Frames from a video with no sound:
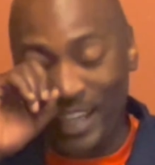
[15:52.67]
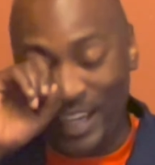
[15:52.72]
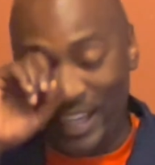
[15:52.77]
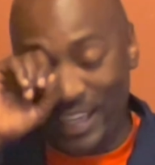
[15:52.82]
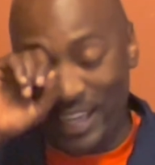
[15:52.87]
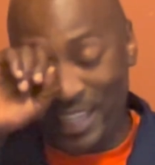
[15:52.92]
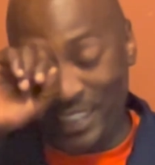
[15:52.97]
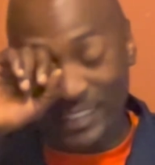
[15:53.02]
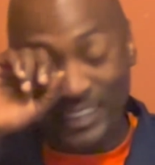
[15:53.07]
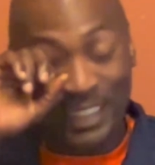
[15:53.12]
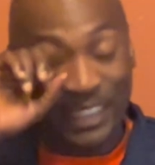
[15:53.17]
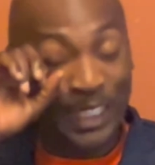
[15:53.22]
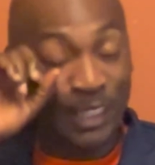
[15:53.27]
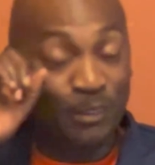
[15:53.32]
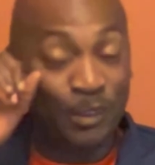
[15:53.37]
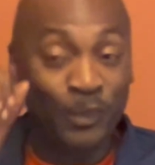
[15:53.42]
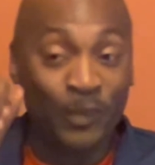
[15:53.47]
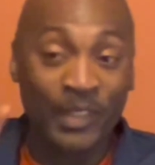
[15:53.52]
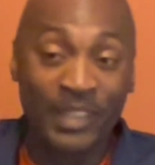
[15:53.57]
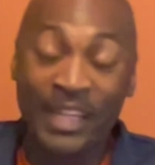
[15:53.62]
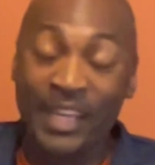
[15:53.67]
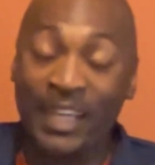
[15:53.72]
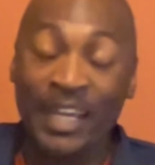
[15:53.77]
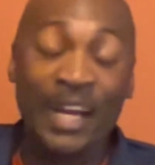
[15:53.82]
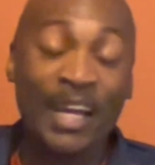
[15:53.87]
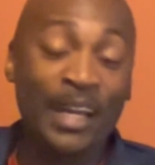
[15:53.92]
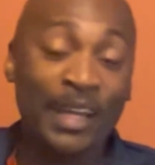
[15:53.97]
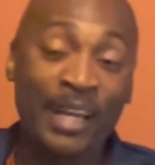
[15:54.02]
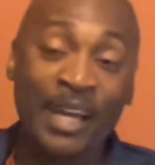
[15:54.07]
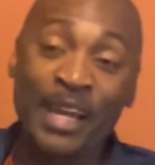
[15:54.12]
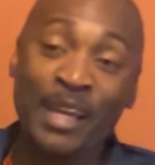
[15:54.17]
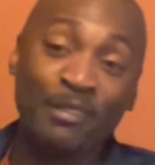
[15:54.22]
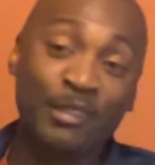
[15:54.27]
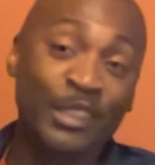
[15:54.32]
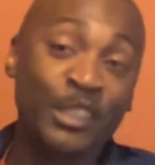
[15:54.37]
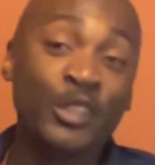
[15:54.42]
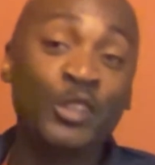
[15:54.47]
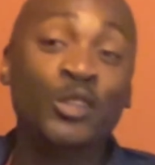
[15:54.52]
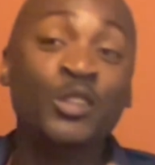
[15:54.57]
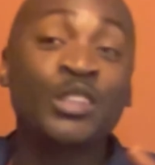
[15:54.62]
I tell everyone, hey, I have a
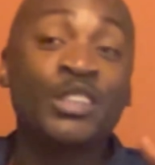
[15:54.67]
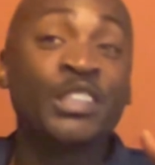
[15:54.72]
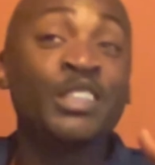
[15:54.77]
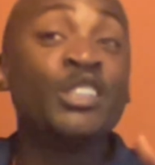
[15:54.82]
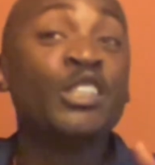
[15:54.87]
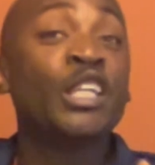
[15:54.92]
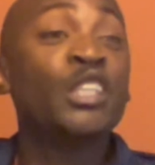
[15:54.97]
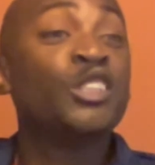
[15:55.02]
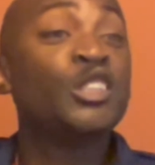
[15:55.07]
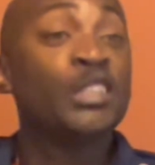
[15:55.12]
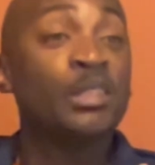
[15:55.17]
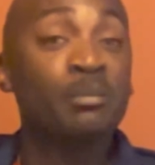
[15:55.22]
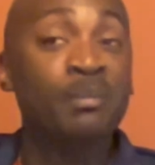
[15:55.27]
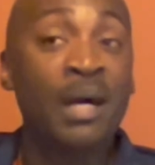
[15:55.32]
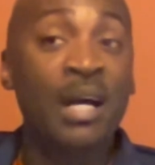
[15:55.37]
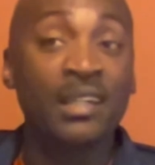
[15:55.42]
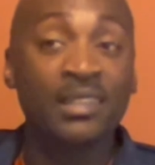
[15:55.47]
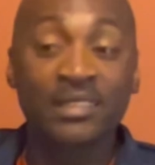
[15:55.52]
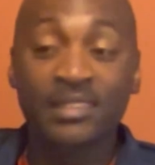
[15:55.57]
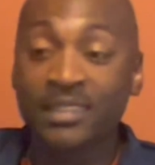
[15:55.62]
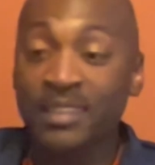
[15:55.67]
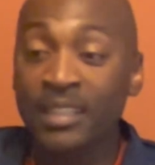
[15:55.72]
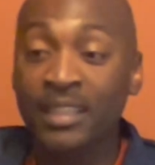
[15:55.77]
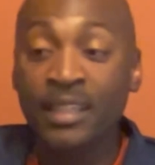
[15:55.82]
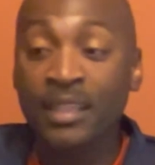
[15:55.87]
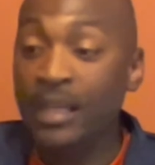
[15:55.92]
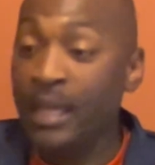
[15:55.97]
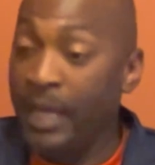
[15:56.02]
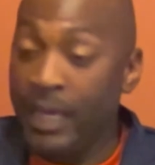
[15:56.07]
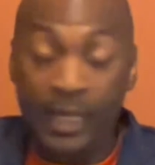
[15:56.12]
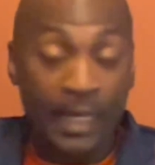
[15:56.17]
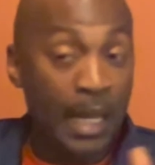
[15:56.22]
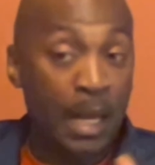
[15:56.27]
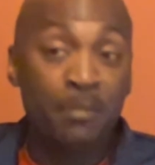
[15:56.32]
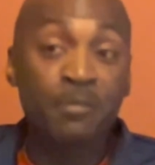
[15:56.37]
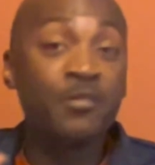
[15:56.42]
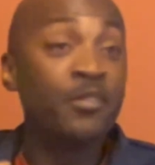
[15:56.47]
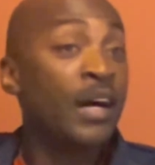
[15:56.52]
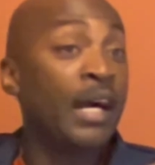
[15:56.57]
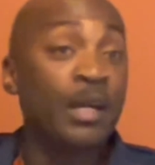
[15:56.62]
huge suggestion box. And
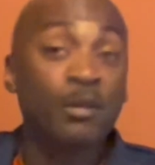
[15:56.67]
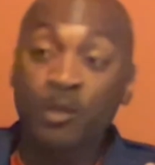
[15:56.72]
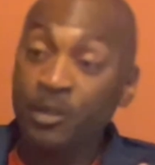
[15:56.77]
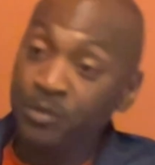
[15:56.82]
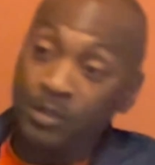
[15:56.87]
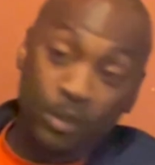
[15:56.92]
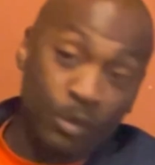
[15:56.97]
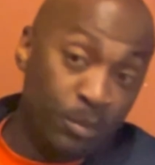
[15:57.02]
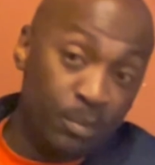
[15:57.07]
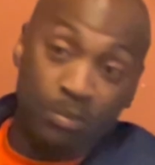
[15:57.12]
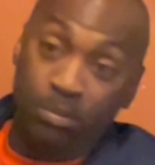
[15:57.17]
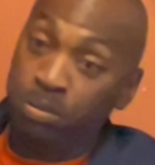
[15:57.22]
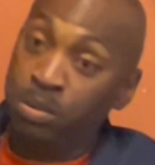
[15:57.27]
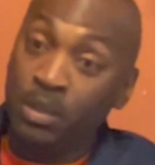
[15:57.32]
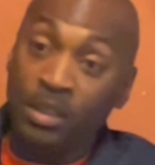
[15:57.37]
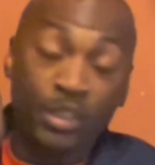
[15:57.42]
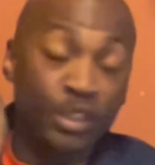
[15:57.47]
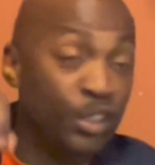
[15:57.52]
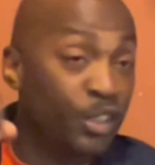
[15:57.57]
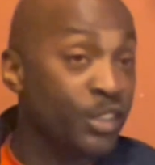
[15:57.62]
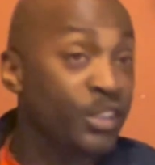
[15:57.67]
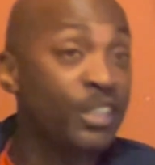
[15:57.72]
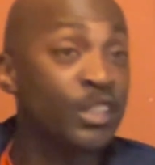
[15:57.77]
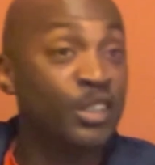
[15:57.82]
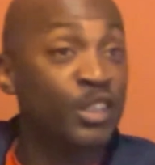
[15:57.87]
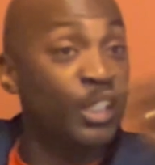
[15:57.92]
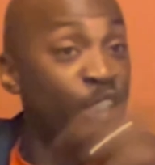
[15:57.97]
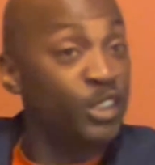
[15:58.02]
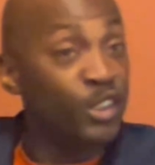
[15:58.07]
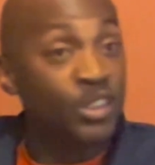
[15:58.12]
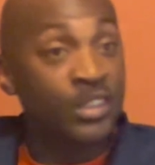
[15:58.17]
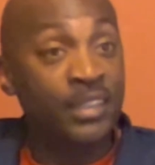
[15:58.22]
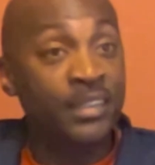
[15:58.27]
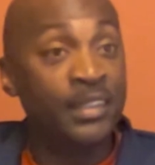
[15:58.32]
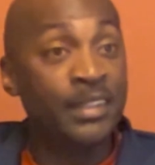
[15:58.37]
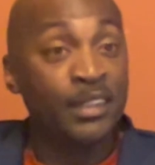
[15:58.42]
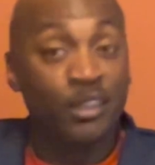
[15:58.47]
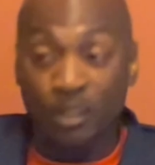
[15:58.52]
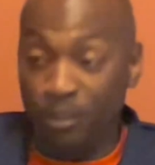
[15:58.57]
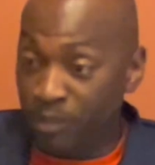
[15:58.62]
I'm fine with you putting your suggestion
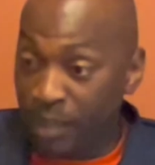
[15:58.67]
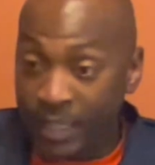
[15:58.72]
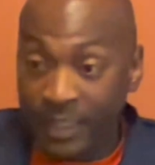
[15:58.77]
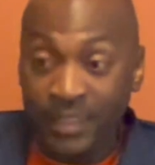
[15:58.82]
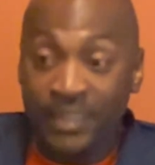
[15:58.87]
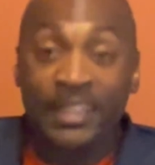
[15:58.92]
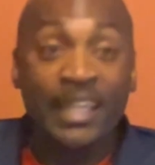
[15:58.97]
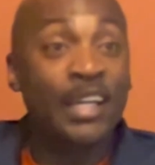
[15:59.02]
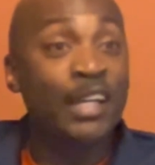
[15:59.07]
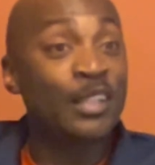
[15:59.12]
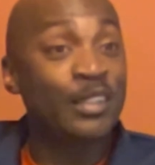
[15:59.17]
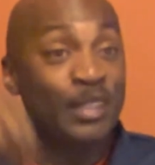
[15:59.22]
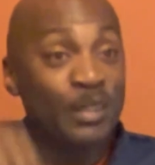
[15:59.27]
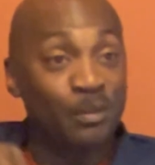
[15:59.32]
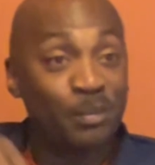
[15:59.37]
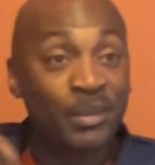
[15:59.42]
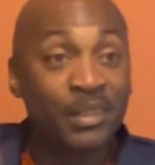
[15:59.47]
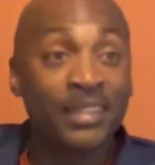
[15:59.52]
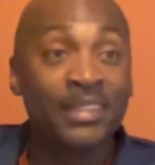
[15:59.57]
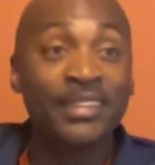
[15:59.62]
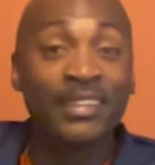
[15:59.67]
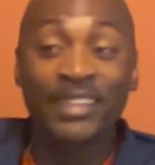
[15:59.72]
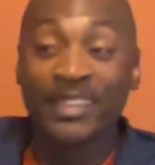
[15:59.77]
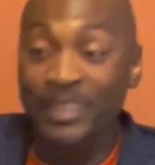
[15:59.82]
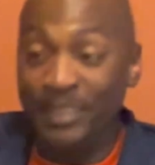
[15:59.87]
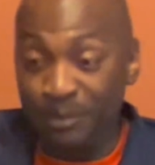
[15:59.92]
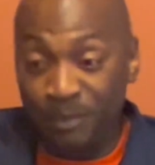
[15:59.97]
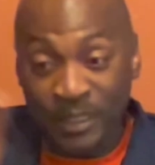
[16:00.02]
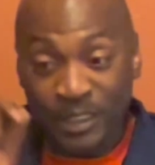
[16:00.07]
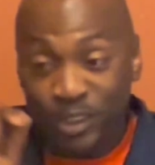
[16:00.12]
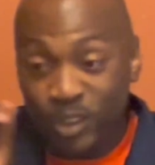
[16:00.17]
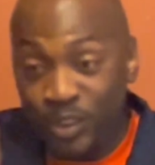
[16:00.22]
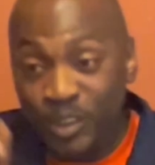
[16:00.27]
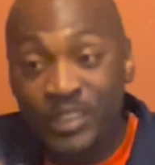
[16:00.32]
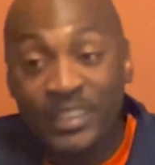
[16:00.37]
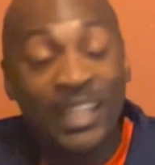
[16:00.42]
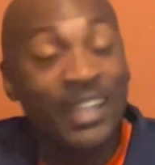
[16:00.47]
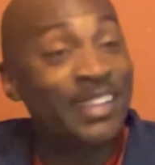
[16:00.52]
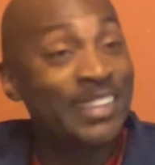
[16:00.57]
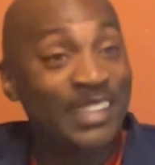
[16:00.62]
in. I'll write it down and put it in and make sure you
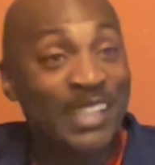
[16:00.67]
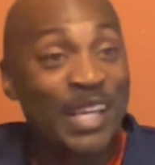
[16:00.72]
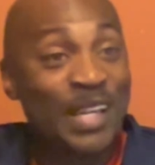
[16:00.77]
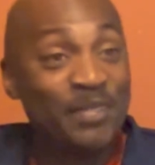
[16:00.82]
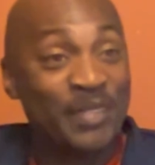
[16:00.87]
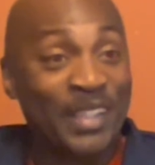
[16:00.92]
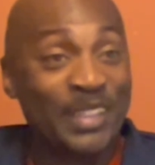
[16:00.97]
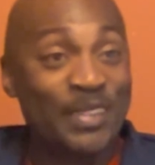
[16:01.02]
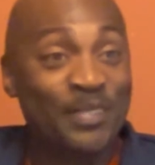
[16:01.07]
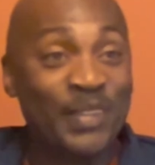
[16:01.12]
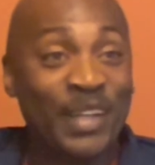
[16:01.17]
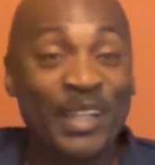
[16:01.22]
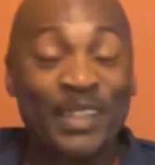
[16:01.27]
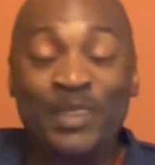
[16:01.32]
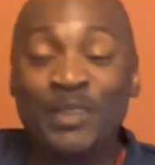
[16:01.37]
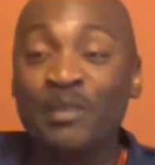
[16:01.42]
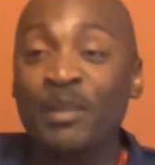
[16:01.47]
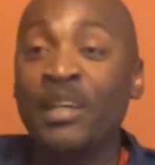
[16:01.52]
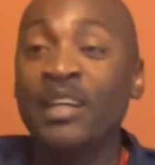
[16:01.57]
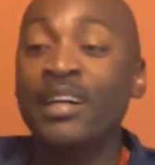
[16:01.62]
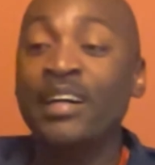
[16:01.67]
sign your name at the bottom.